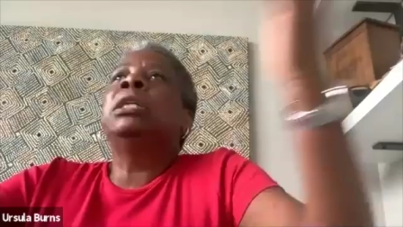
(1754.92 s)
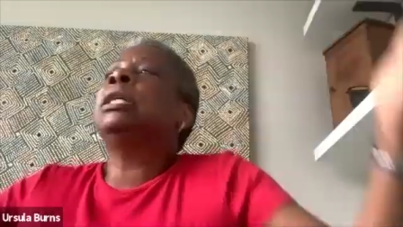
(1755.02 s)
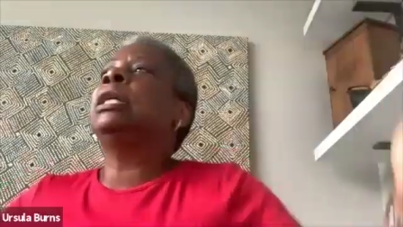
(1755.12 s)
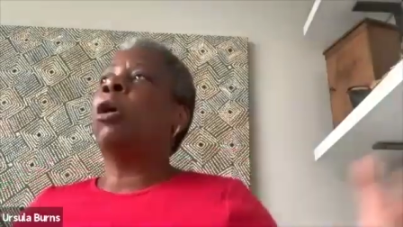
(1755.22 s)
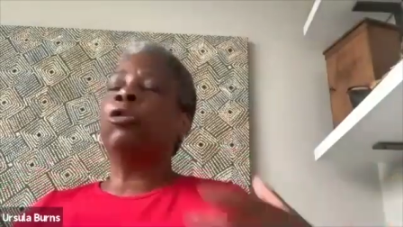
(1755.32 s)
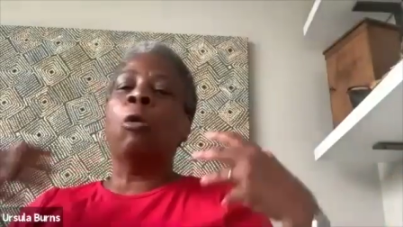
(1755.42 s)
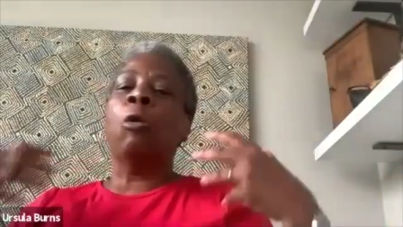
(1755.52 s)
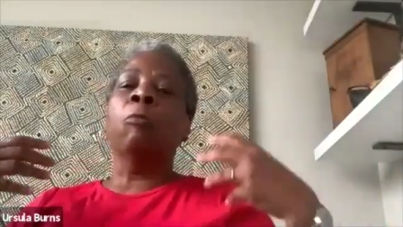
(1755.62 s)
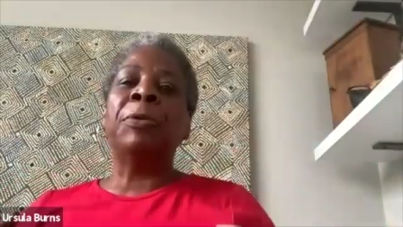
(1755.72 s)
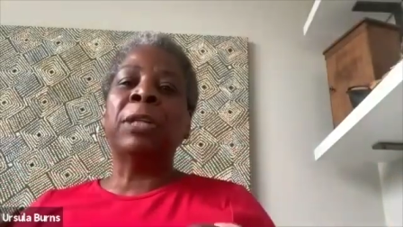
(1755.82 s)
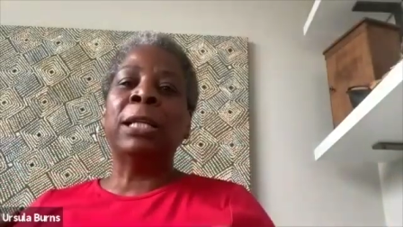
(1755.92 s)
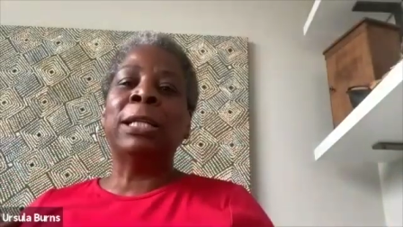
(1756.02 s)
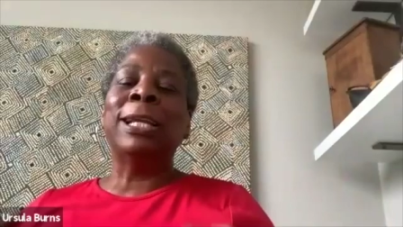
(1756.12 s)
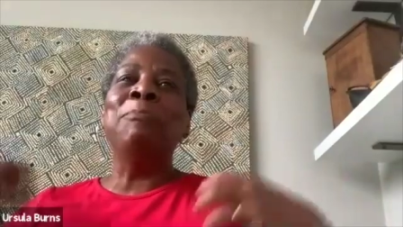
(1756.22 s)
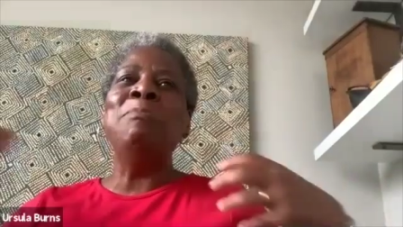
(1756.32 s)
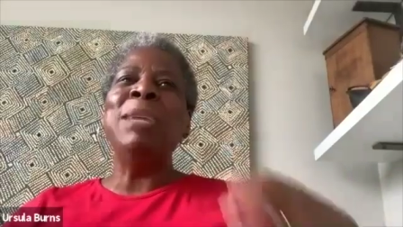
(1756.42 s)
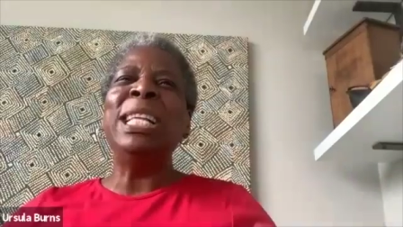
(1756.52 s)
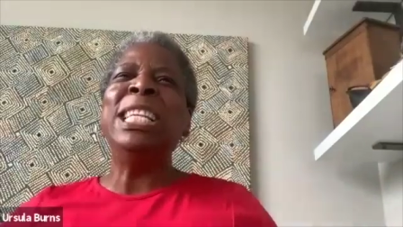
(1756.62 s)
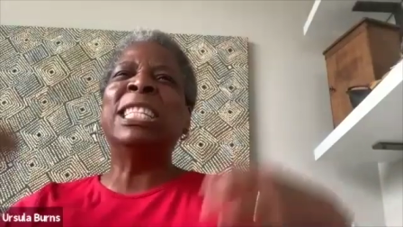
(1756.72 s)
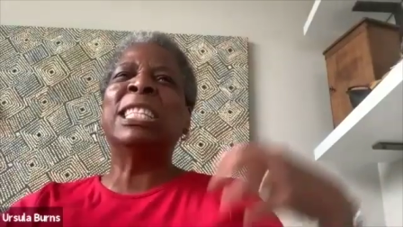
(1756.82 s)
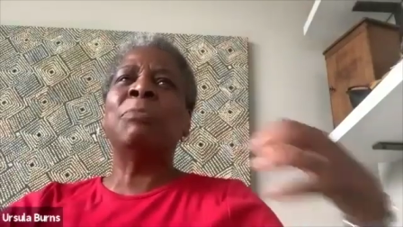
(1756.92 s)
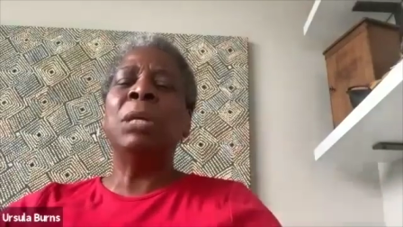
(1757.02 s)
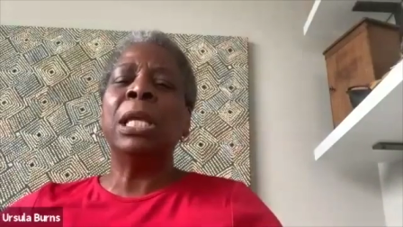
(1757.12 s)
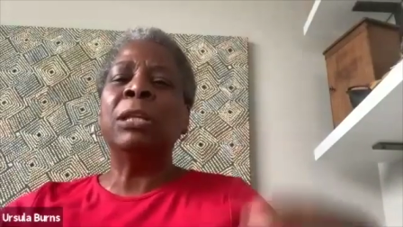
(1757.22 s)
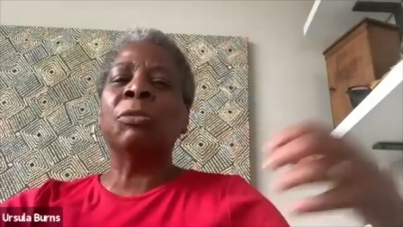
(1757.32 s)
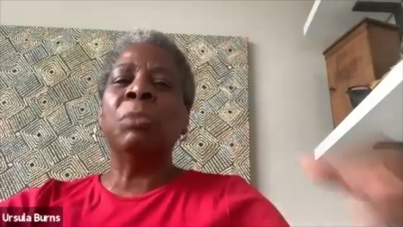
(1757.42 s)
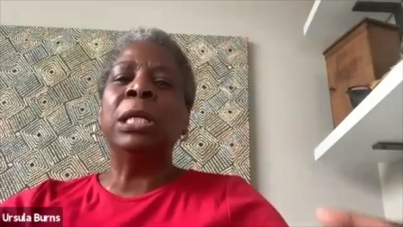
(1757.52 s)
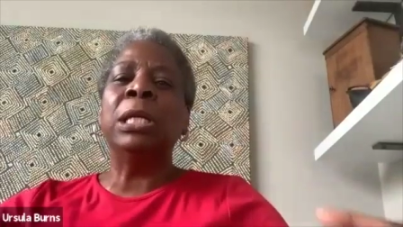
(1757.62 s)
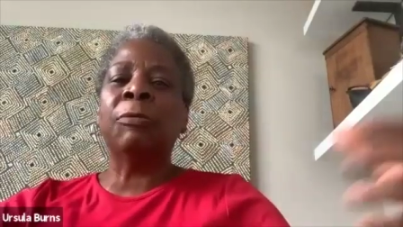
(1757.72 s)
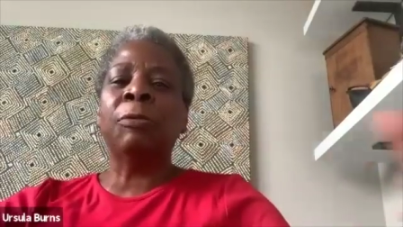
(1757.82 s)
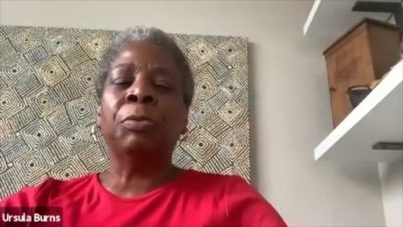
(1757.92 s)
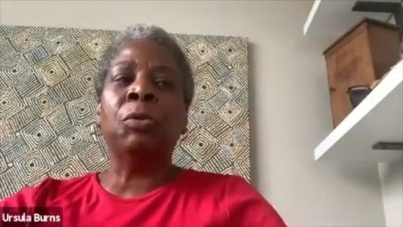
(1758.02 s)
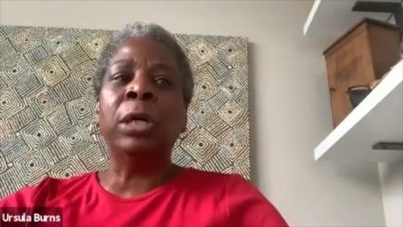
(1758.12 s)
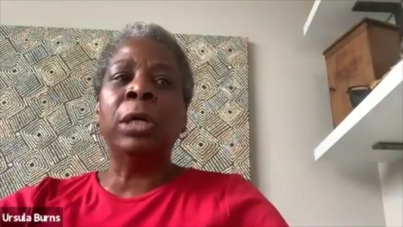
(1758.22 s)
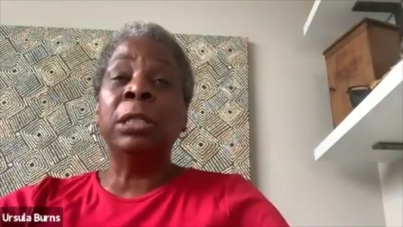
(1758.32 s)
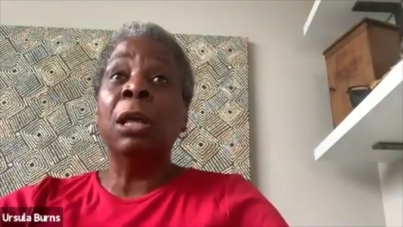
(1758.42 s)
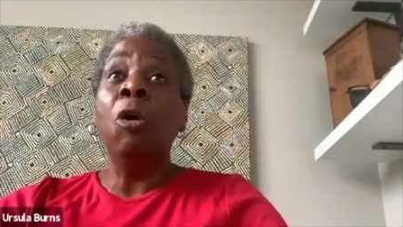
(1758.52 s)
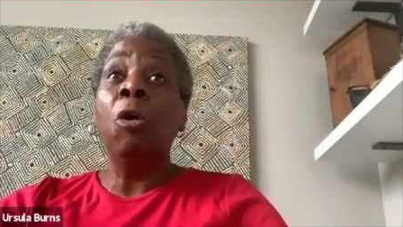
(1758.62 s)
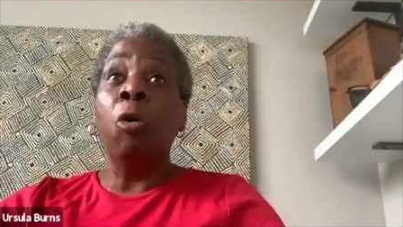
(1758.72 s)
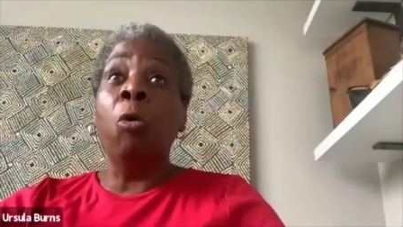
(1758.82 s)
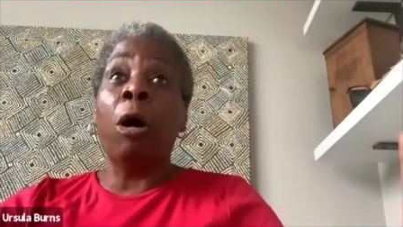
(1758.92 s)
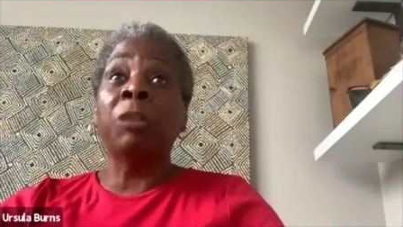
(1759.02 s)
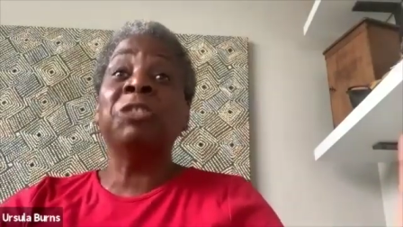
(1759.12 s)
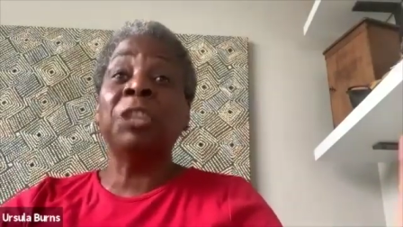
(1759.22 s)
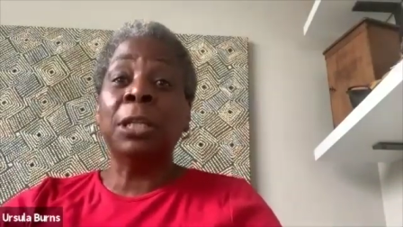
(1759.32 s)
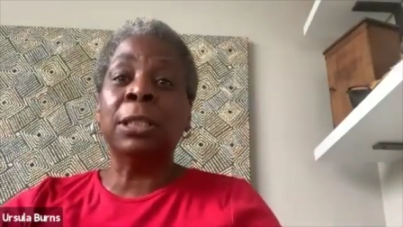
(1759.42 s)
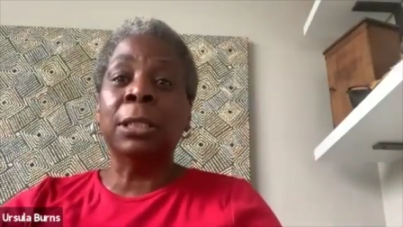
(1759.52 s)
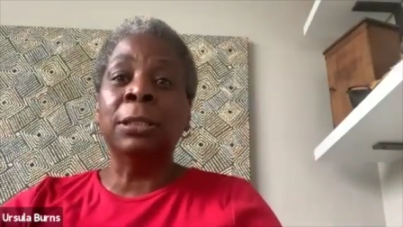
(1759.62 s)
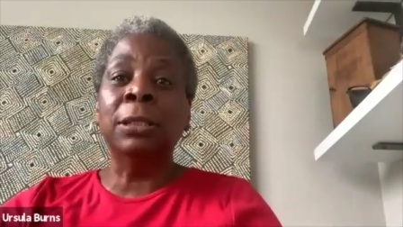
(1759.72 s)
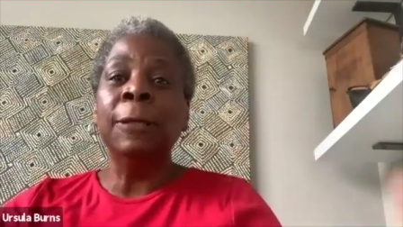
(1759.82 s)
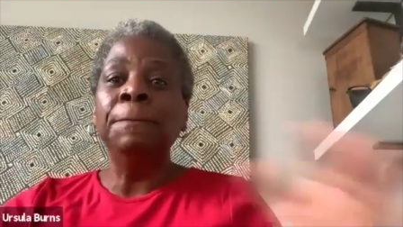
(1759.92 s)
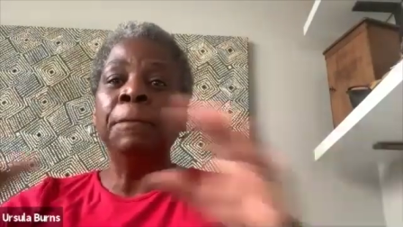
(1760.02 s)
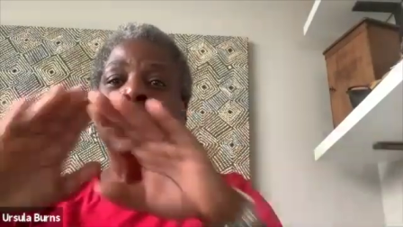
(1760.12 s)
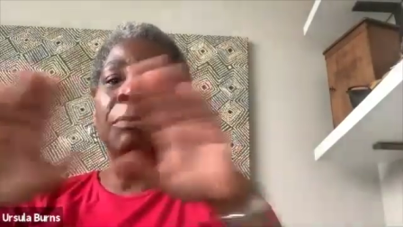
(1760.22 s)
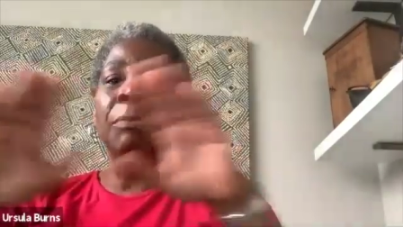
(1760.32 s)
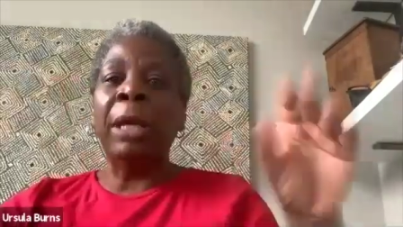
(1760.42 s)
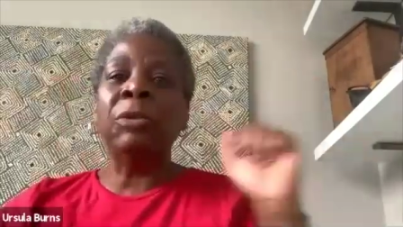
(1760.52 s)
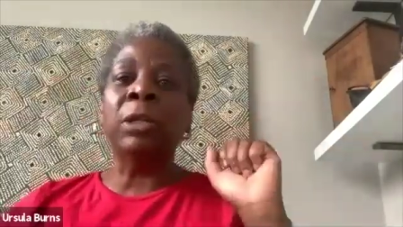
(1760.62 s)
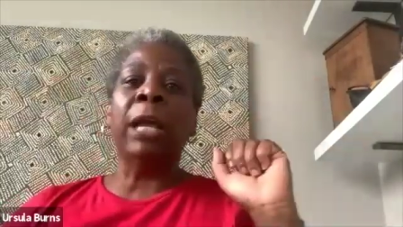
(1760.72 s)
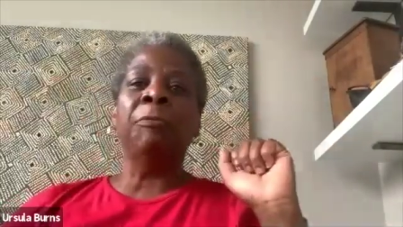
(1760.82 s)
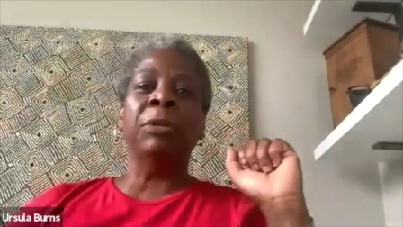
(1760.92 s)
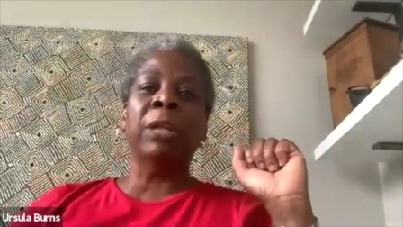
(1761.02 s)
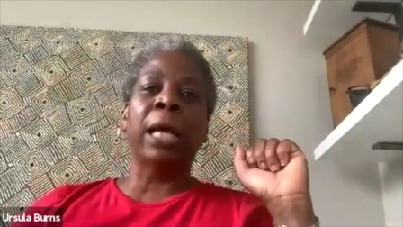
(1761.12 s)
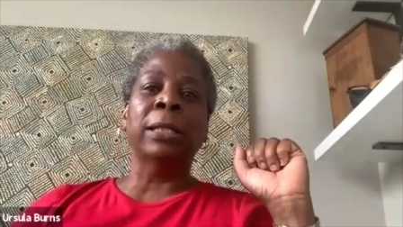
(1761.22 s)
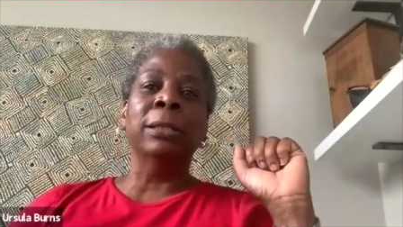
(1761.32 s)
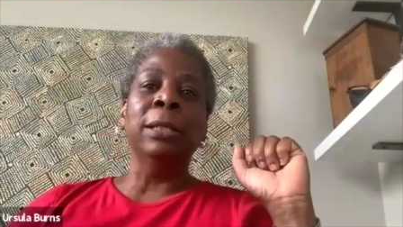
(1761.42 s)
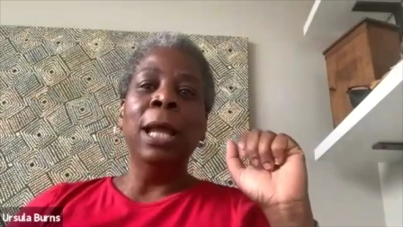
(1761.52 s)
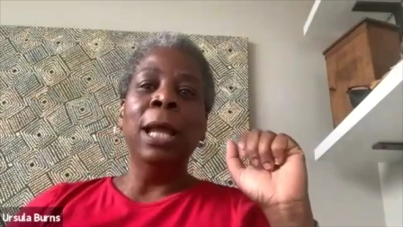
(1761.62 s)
CEOs who are representing millions and millions and millions of employees who are citizens basically have been silent.